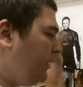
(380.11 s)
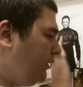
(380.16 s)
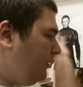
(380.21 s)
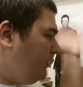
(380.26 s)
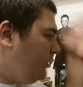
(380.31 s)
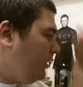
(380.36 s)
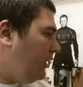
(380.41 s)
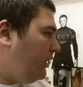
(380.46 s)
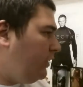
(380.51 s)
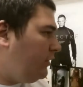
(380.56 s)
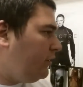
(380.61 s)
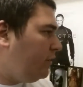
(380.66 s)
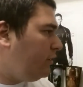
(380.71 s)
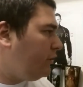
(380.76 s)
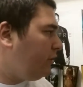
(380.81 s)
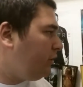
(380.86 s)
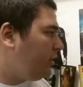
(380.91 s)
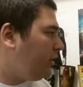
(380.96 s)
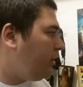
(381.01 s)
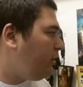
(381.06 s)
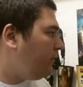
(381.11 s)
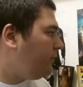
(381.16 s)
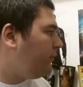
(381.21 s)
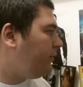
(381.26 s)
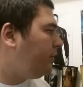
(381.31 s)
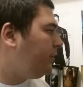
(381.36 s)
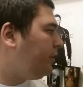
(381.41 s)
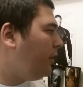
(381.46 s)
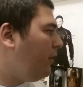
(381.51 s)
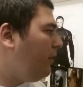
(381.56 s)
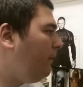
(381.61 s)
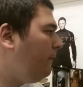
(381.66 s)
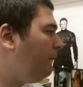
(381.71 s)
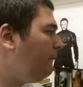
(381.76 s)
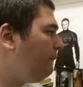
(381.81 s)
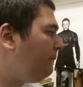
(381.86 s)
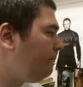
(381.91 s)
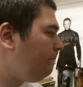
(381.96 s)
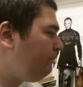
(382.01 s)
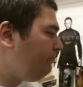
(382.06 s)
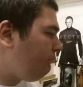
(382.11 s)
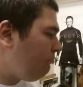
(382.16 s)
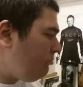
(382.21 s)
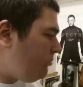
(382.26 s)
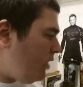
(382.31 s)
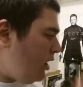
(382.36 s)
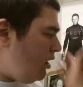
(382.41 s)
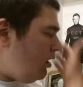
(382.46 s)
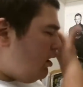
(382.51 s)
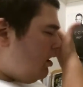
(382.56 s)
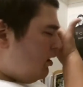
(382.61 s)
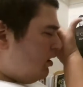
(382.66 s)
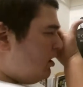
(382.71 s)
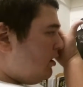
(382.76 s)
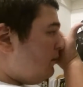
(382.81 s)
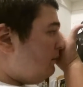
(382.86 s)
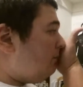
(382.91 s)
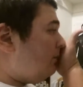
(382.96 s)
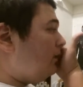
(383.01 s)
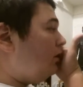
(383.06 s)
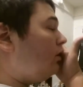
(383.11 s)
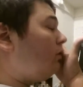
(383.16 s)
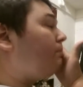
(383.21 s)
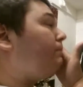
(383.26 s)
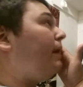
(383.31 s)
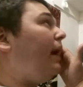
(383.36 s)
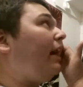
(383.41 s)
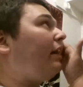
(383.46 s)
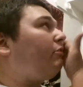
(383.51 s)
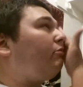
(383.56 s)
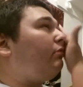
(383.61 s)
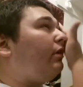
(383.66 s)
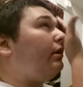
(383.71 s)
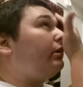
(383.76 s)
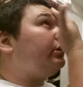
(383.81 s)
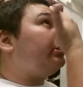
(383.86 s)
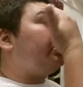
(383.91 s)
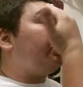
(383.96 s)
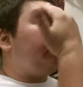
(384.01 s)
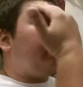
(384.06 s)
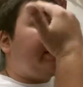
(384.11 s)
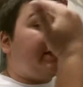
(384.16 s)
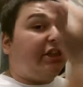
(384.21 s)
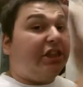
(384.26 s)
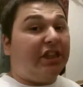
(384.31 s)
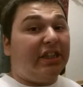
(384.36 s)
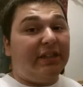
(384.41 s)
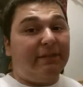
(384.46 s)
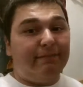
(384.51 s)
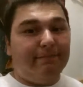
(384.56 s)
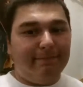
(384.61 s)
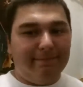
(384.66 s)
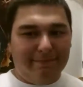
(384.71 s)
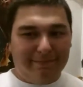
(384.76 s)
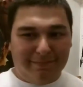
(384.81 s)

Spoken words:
will be going on another shelf, so my whole background is changing.